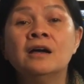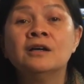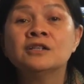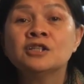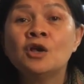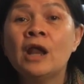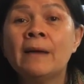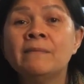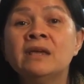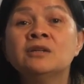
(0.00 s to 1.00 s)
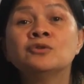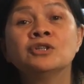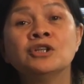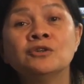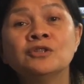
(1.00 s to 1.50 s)
So let me
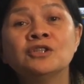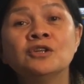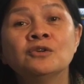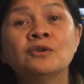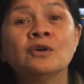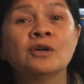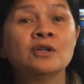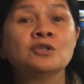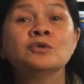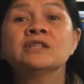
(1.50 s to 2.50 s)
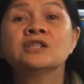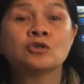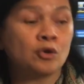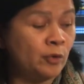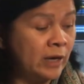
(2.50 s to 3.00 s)
introduce you to a
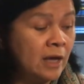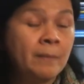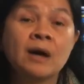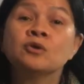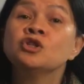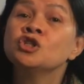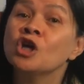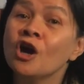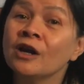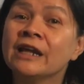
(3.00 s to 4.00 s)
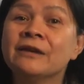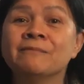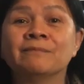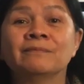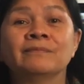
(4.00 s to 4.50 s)
story about Charlie.
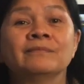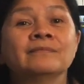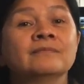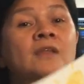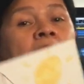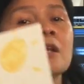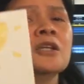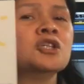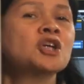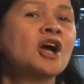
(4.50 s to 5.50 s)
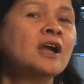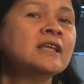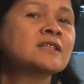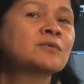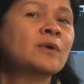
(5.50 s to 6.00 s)
Charlie
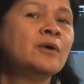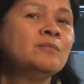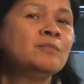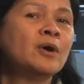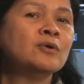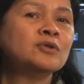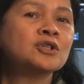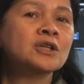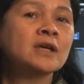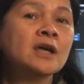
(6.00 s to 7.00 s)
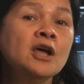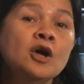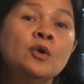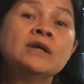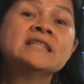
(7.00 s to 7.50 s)
is a grown boat
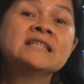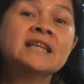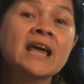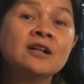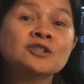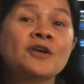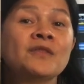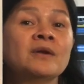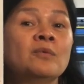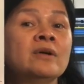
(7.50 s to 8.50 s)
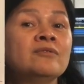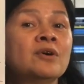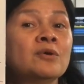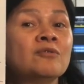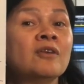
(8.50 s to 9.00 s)
who has sailed on the
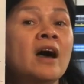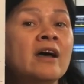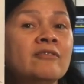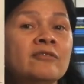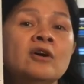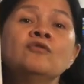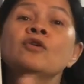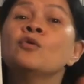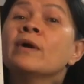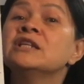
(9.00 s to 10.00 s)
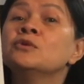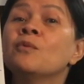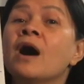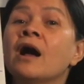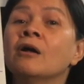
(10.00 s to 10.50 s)
river of life for quite a
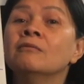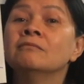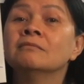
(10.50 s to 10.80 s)
while.